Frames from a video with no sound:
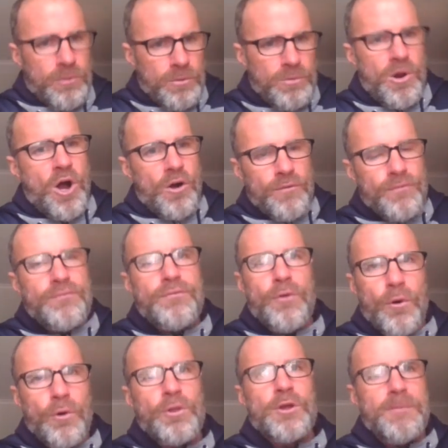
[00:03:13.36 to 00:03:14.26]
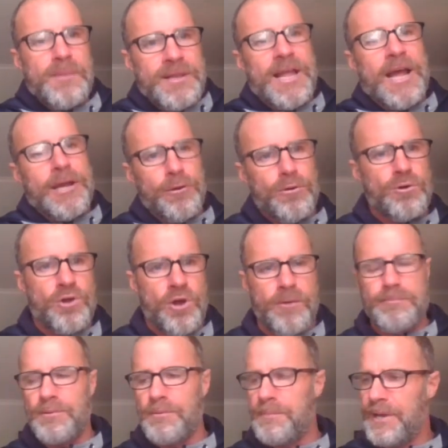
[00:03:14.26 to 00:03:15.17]
a role for them and they all
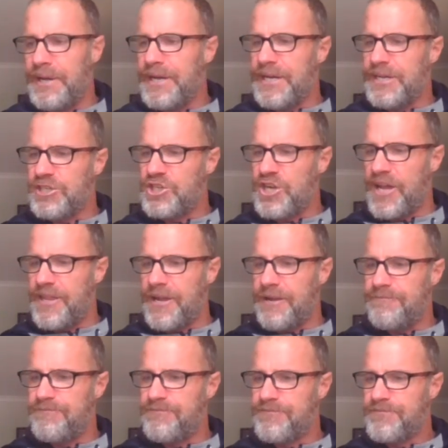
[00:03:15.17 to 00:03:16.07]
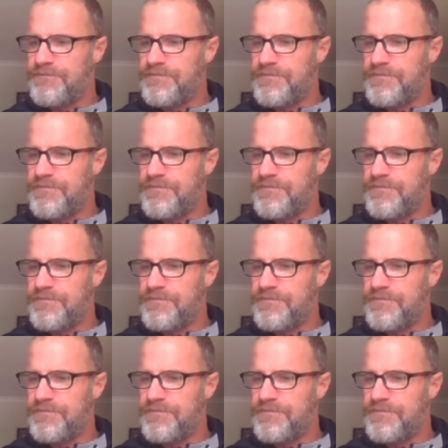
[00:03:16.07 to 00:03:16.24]
complement each other.